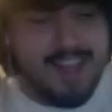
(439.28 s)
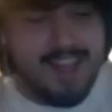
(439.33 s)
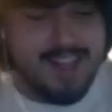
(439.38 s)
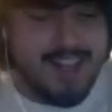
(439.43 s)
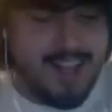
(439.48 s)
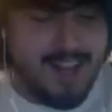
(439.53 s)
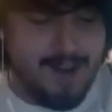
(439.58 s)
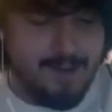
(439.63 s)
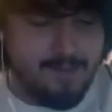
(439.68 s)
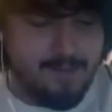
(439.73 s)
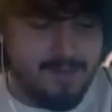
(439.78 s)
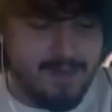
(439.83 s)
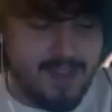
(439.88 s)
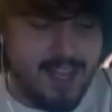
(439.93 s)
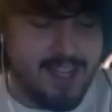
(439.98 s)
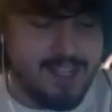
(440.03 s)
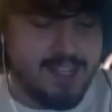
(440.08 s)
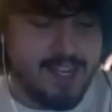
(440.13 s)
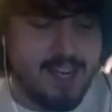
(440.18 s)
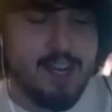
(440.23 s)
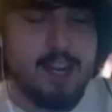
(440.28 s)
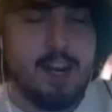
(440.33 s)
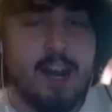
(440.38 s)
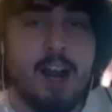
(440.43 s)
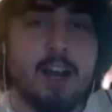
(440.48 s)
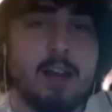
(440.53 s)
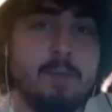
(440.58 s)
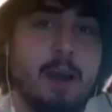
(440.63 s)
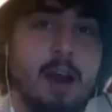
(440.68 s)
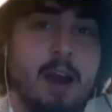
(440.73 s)
that he's going to
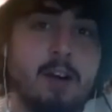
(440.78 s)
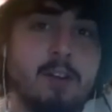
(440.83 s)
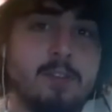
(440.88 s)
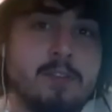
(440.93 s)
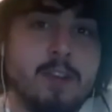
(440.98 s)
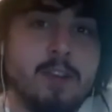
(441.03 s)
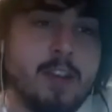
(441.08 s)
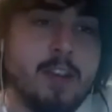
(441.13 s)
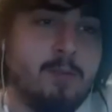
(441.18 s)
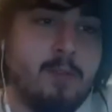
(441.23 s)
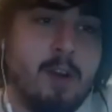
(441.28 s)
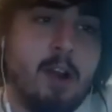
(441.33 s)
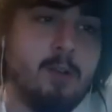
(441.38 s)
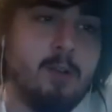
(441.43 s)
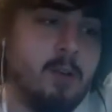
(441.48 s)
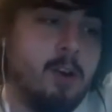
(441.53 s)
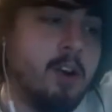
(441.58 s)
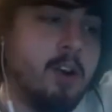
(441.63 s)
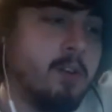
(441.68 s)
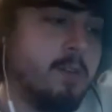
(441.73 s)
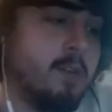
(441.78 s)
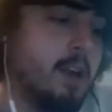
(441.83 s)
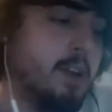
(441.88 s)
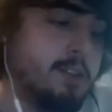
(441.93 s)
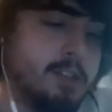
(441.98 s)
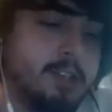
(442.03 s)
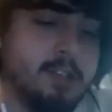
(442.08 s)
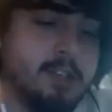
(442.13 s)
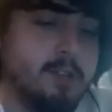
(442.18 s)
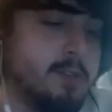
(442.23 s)
knock him out in round one or
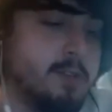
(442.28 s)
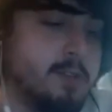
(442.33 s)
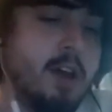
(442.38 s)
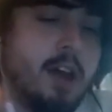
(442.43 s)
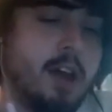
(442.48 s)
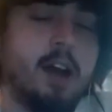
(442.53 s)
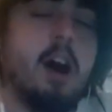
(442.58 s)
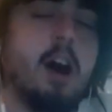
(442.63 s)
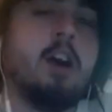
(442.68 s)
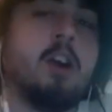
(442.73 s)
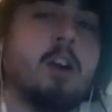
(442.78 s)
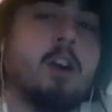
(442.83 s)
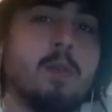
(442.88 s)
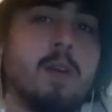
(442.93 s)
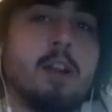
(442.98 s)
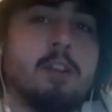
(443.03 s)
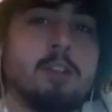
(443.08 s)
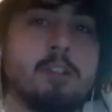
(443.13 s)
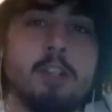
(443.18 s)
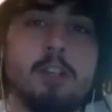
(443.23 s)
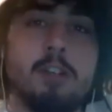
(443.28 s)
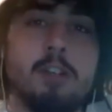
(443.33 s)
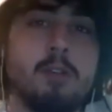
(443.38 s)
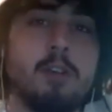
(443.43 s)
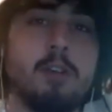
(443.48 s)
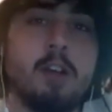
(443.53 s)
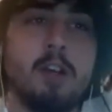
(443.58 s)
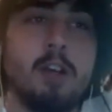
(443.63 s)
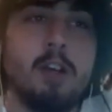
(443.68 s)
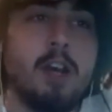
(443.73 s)
round two. I'll go round two.
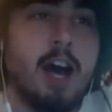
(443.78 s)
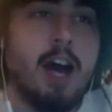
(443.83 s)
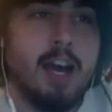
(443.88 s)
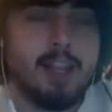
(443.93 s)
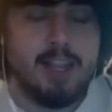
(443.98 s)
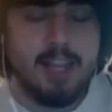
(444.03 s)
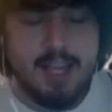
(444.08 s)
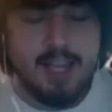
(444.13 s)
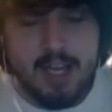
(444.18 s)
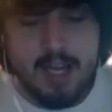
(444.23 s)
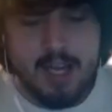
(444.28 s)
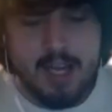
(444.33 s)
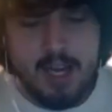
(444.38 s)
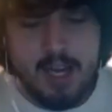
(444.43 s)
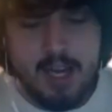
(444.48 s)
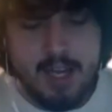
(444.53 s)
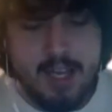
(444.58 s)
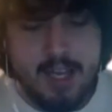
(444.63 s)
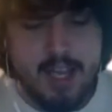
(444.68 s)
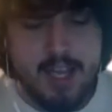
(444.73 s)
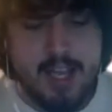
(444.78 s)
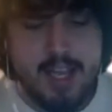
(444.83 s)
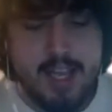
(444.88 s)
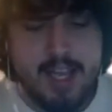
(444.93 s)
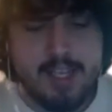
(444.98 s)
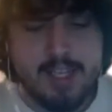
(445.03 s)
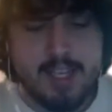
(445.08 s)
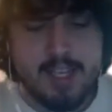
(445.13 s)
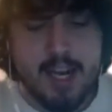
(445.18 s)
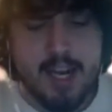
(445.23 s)
I think
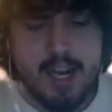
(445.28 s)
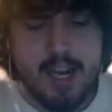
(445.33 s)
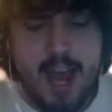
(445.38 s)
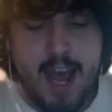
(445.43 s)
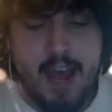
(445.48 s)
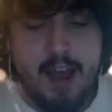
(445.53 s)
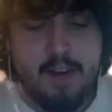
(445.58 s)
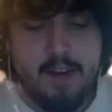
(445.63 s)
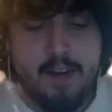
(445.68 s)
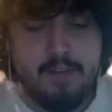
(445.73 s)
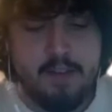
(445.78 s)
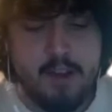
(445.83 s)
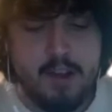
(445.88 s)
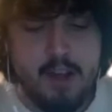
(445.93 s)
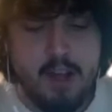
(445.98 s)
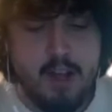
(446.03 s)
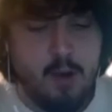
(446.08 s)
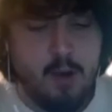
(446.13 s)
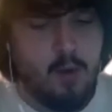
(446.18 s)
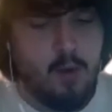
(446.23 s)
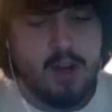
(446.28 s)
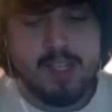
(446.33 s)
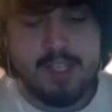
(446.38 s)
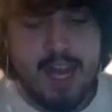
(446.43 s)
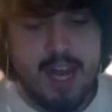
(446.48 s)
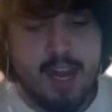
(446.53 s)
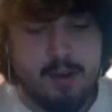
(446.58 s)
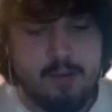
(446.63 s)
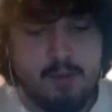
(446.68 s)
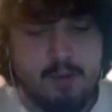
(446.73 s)
he's going to have what
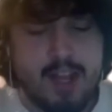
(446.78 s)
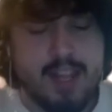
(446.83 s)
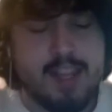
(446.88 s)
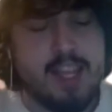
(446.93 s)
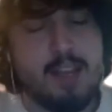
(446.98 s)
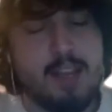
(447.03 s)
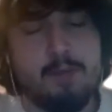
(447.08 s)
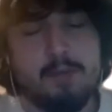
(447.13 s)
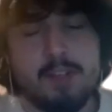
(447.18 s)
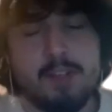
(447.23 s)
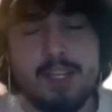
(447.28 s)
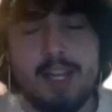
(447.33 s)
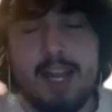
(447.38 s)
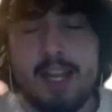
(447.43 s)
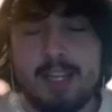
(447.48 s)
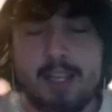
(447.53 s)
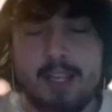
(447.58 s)
Zach I think it was Zach that